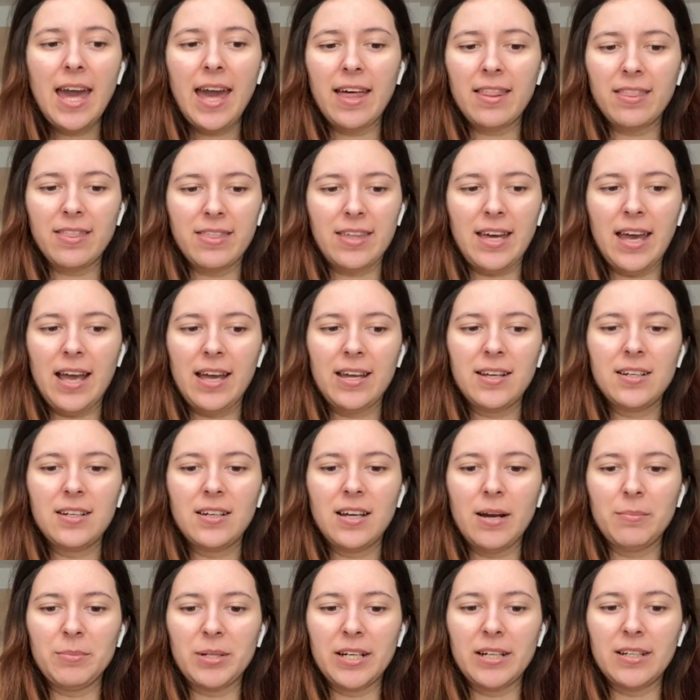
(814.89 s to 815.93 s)
and
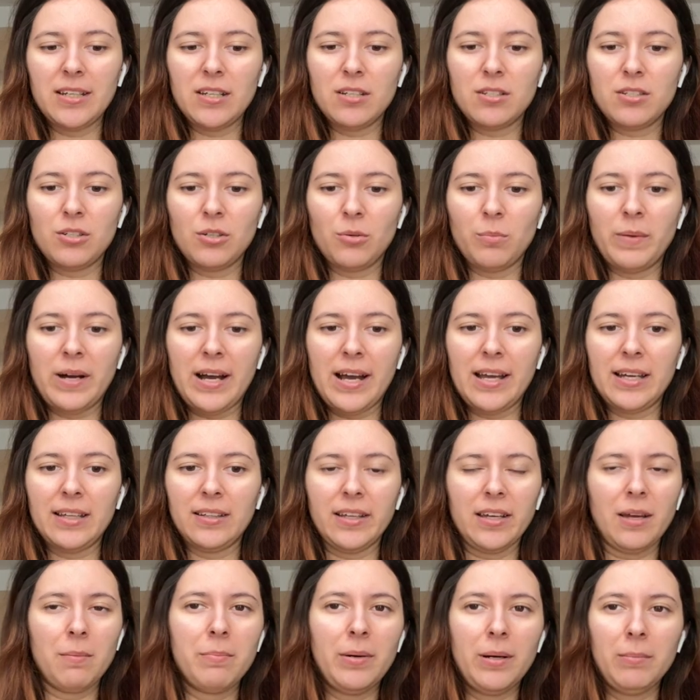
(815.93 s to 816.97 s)
then I'm gonna need to buy
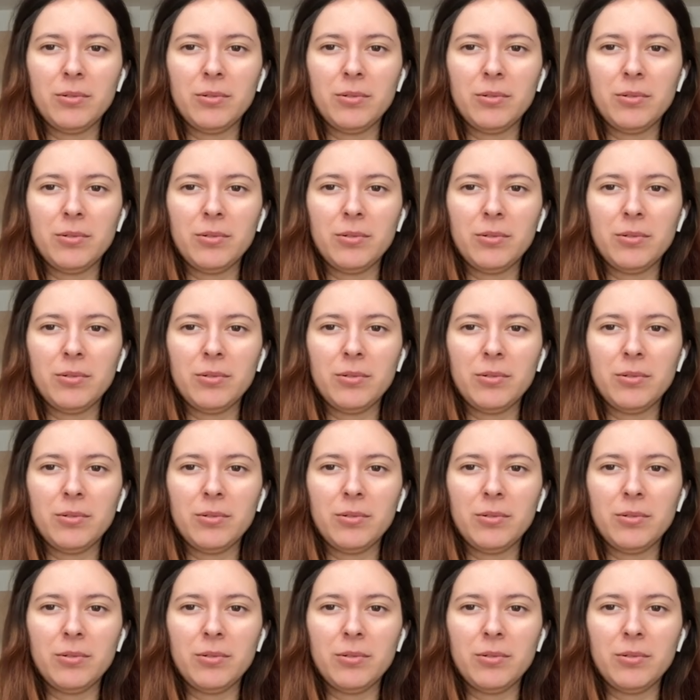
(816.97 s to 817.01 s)
like